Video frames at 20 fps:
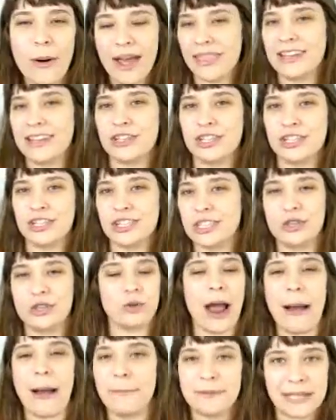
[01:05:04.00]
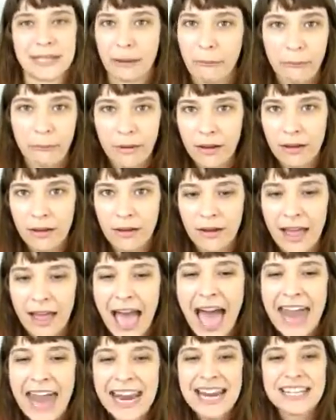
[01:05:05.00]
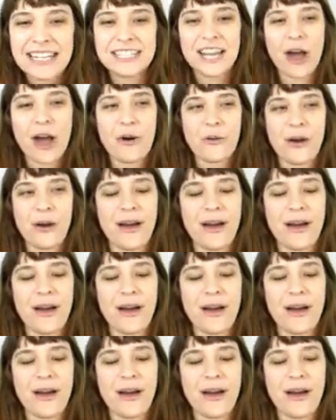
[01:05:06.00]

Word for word: and then she just dropped him and I don't